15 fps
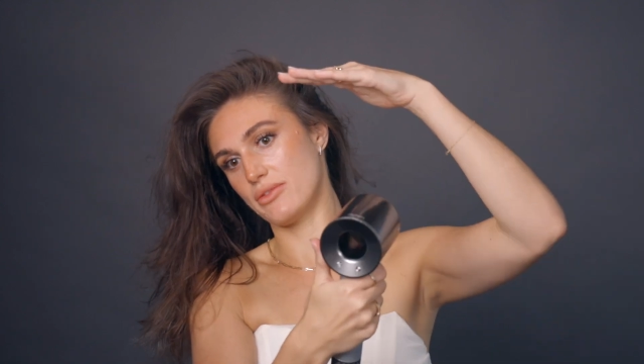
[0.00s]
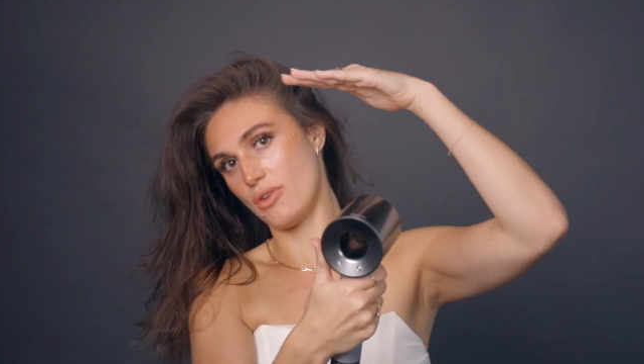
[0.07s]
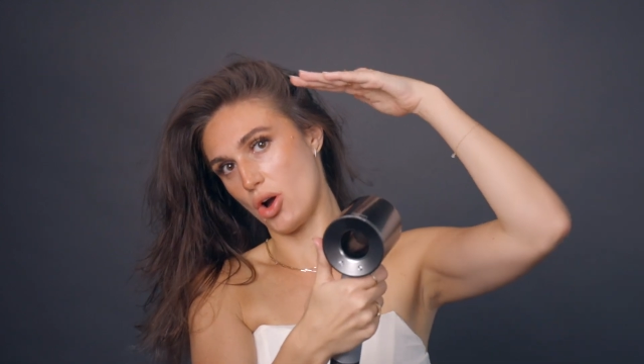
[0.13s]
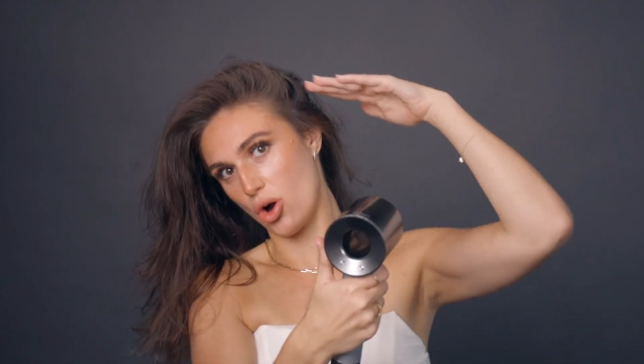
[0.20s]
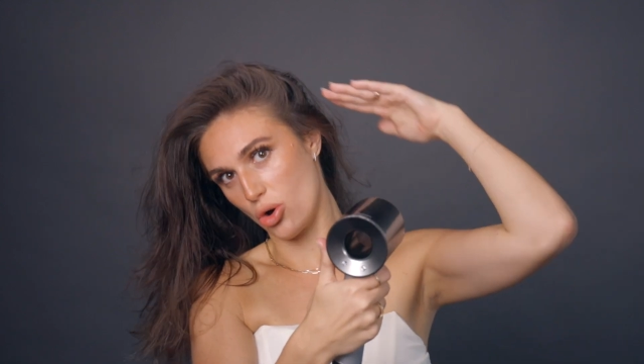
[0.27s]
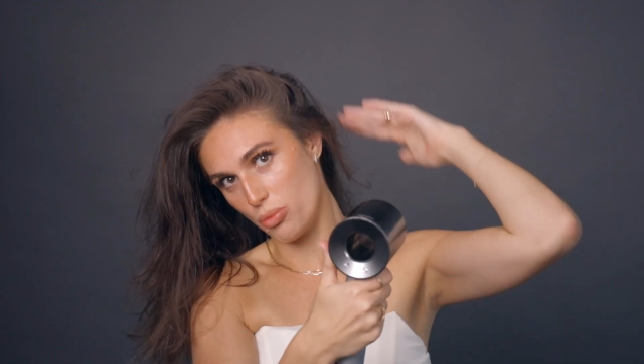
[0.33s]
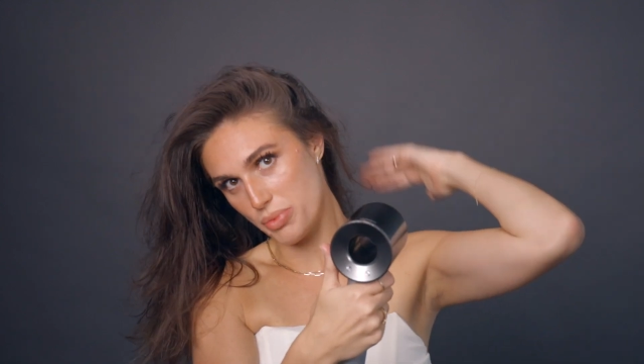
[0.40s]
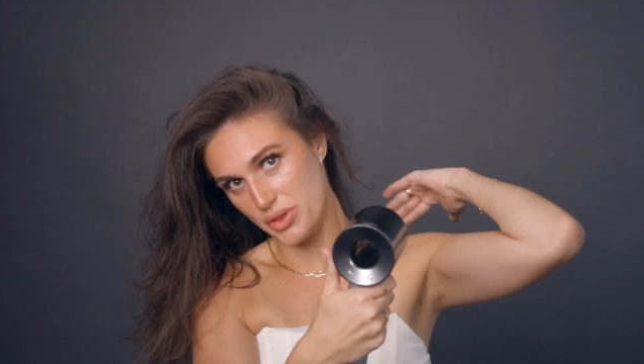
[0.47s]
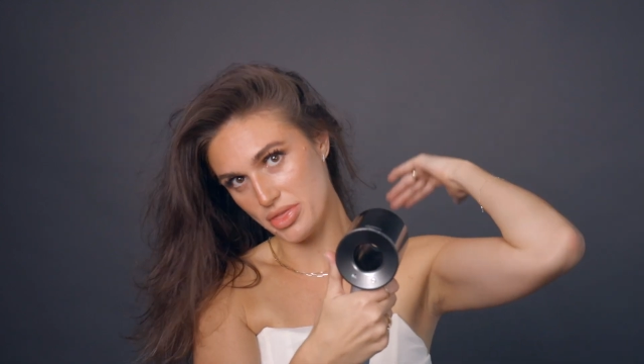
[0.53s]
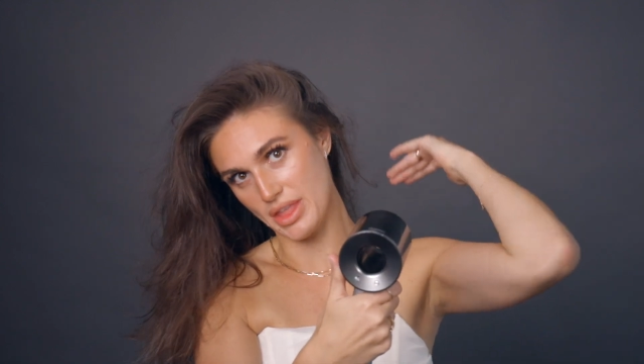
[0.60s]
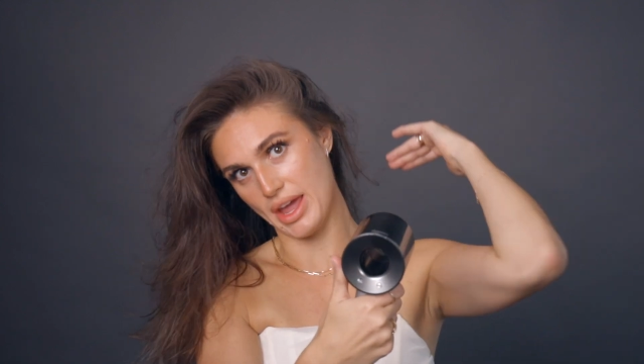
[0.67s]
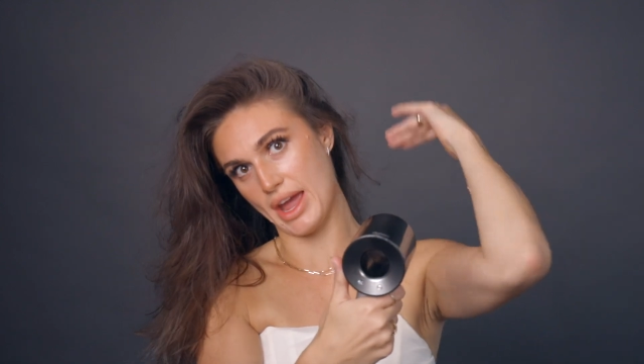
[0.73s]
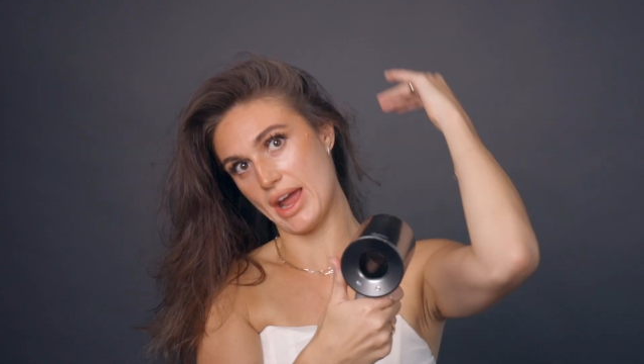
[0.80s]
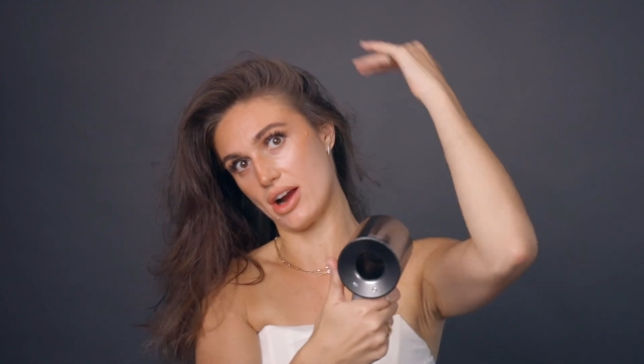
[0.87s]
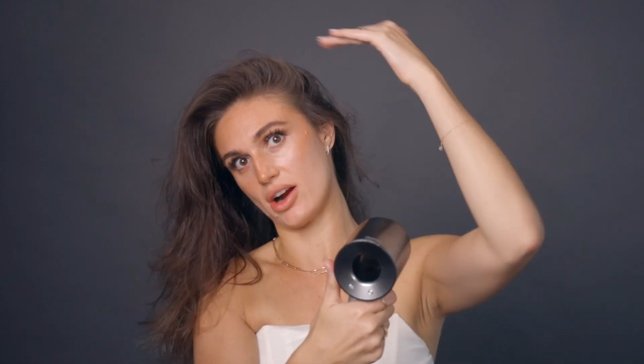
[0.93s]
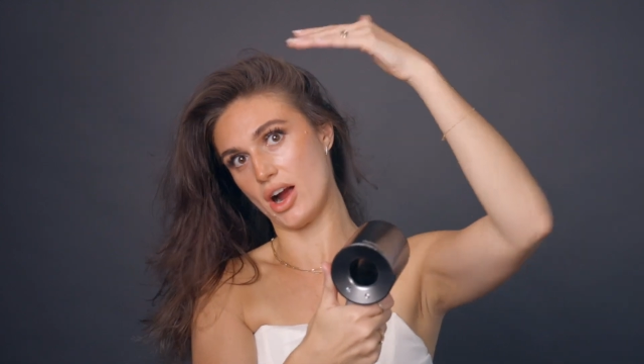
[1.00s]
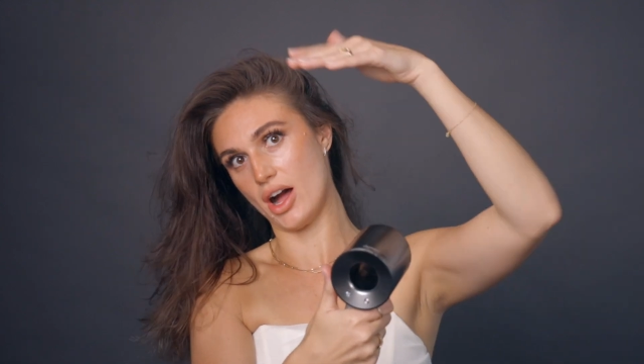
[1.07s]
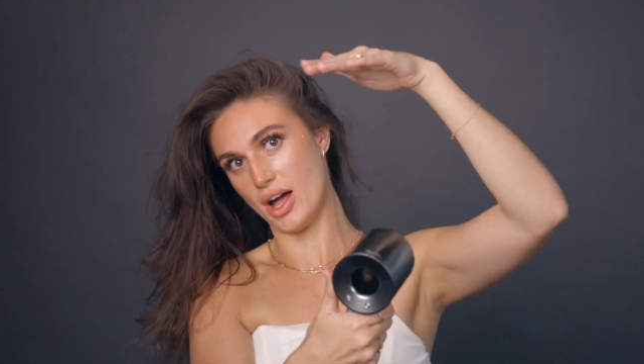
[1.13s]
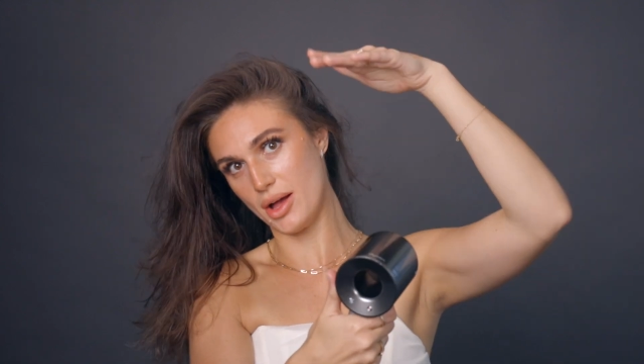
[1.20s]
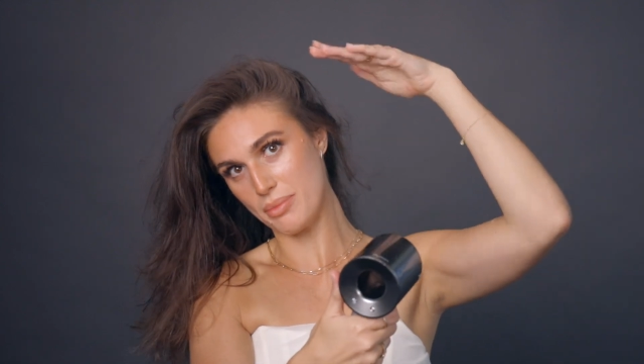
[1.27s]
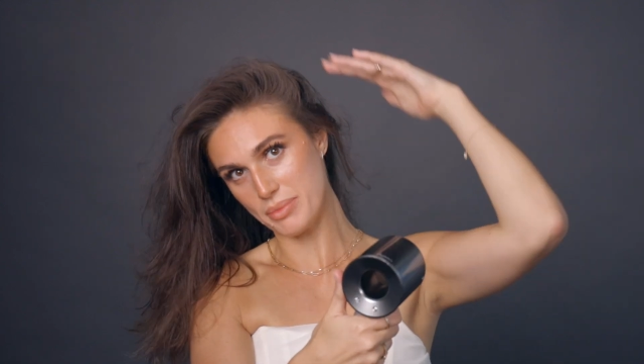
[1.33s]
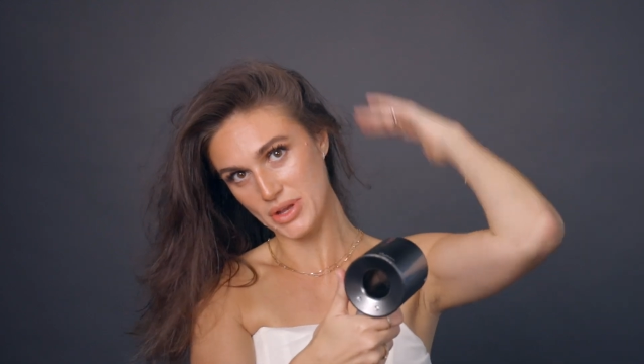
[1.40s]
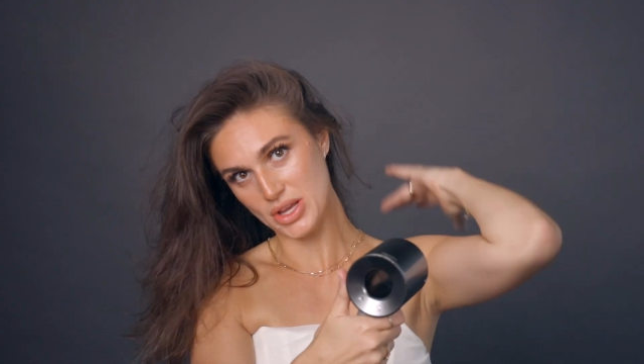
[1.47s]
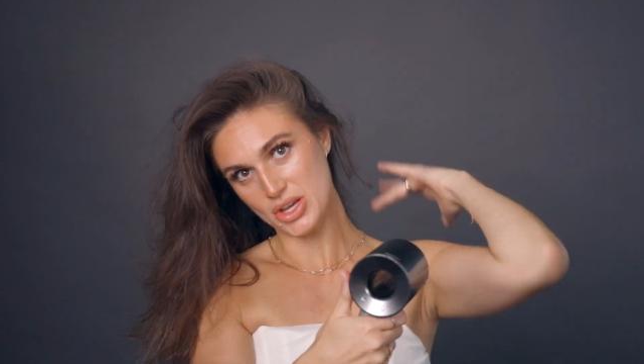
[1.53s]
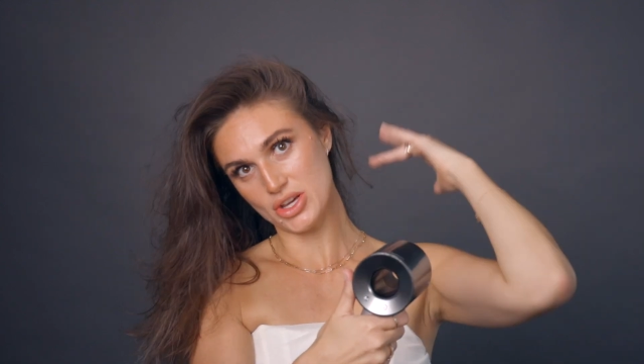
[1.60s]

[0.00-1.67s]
of open the hair up